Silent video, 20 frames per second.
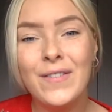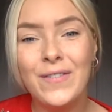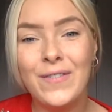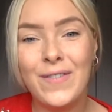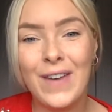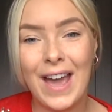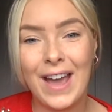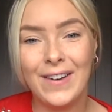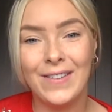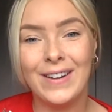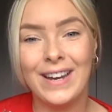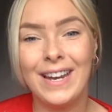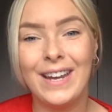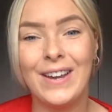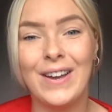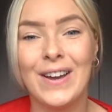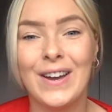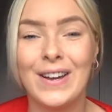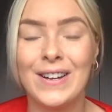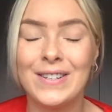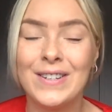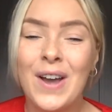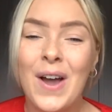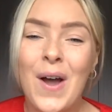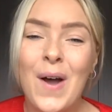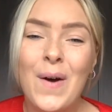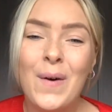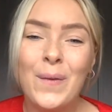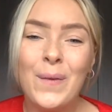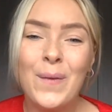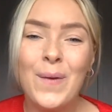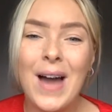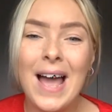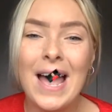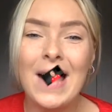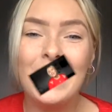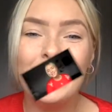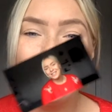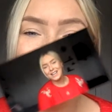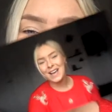Very good.
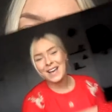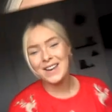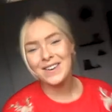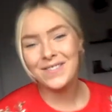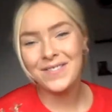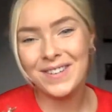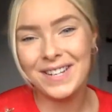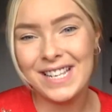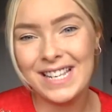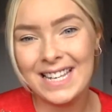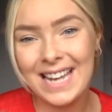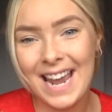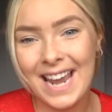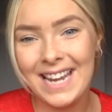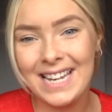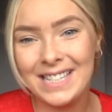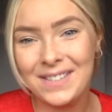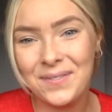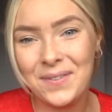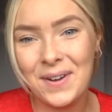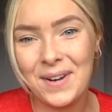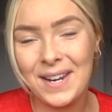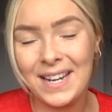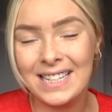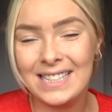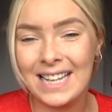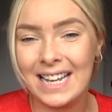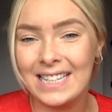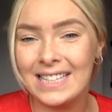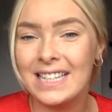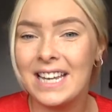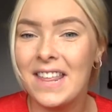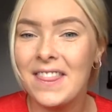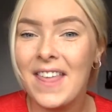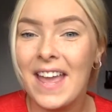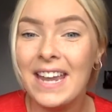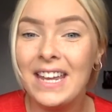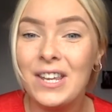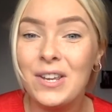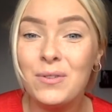Well done for today's phonics lesson, and
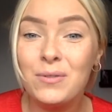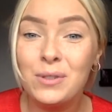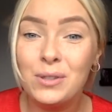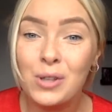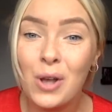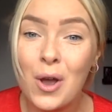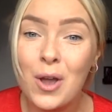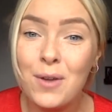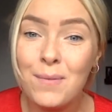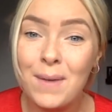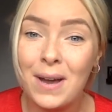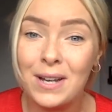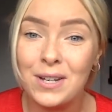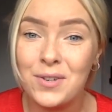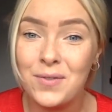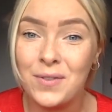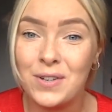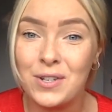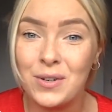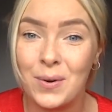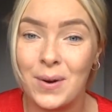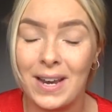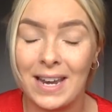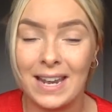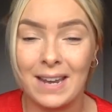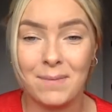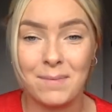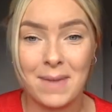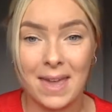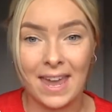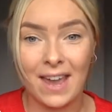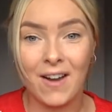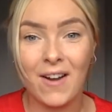thank you so much for joining me.